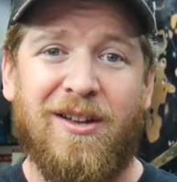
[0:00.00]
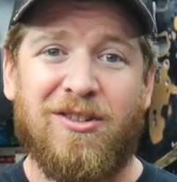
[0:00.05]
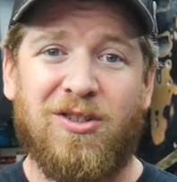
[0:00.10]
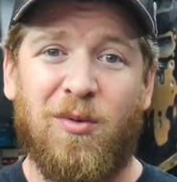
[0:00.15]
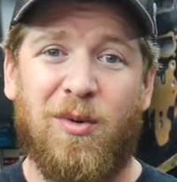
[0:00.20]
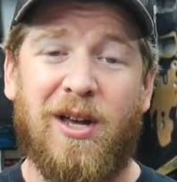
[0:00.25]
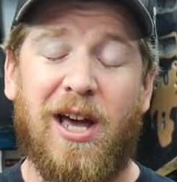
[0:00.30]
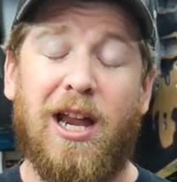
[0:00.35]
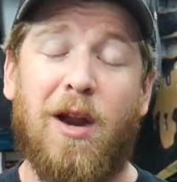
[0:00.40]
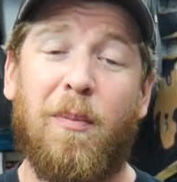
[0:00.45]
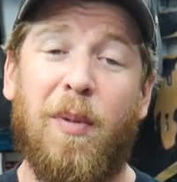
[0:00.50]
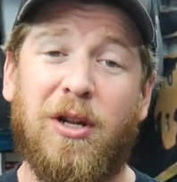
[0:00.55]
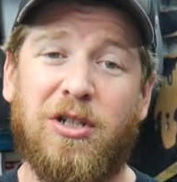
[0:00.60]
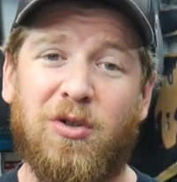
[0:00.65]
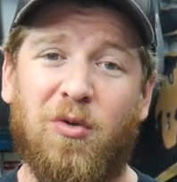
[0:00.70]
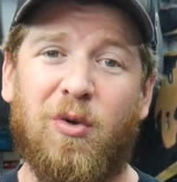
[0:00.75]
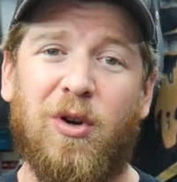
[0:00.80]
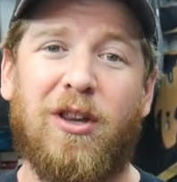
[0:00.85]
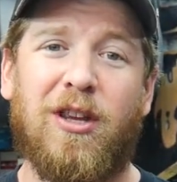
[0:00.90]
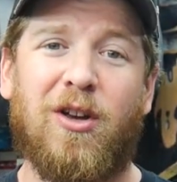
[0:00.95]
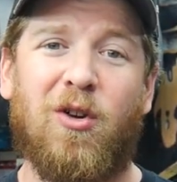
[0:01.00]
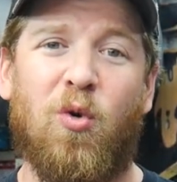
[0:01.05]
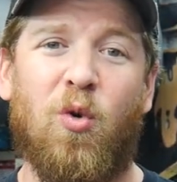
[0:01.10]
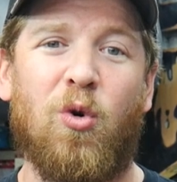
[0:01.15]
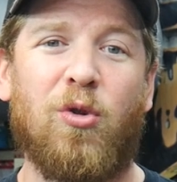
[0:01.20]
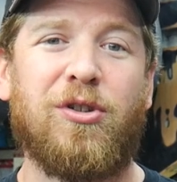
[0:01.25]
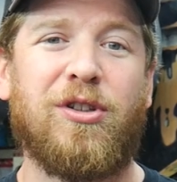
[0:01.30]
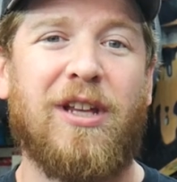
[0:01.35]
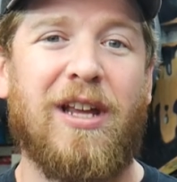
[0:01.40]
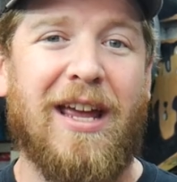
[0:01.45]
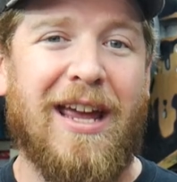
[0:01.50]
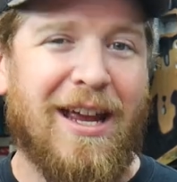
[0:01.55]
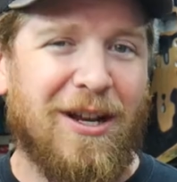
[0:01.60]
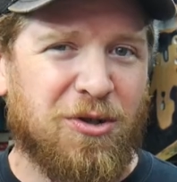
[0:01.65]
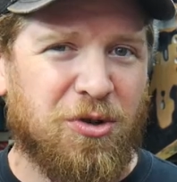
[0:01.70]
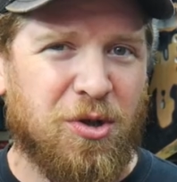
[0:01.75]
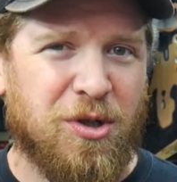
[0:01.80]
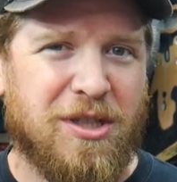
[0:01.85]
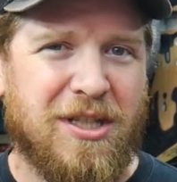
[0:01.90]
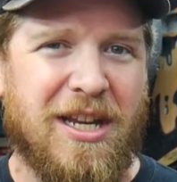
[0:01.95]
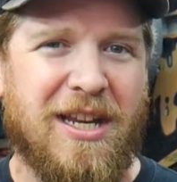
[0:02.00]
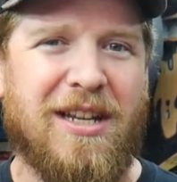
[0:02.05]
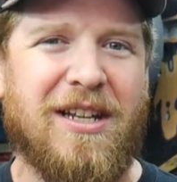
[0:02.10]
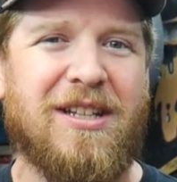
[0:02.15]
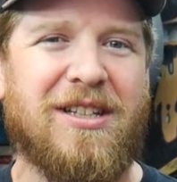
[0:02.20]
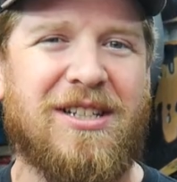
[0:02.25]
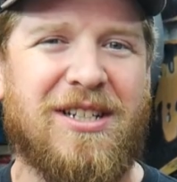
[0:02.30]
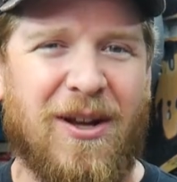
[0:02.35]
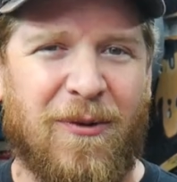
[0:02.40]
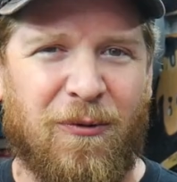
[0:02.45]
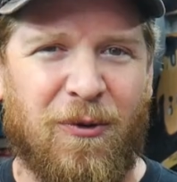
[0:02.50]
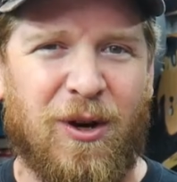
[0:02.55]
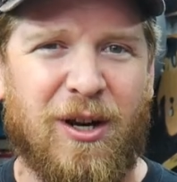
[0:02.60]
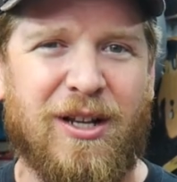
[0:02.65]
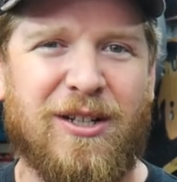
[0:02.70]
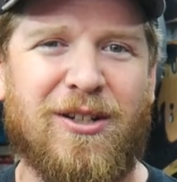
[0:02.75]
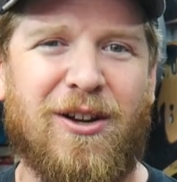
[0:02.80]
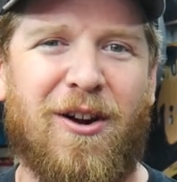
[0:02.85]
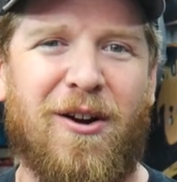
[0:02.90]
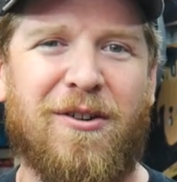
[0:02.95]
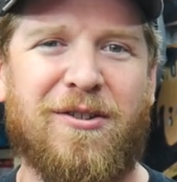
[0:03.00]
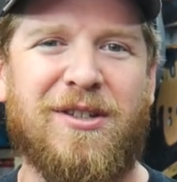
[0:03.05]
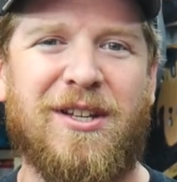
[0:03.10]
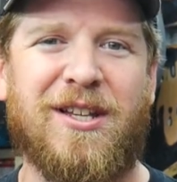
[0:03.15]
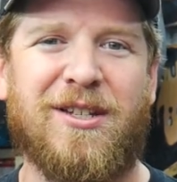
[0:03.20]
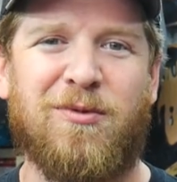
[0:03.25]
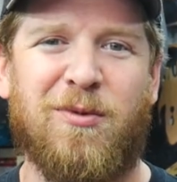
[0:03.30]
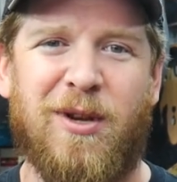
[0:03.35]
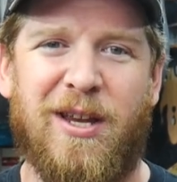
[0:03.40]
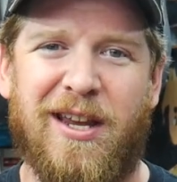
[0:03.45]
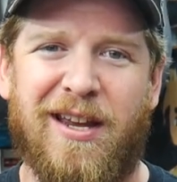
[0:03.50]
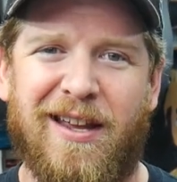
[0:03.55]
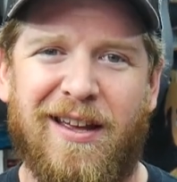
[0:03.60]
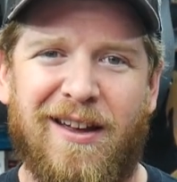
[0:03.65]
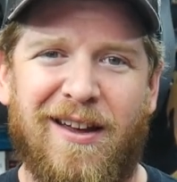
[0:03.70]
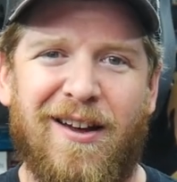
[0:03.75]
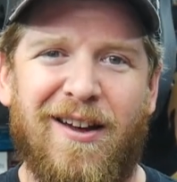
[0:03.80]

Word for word: So we got a bunch of really cool, interesting, different guitars this week.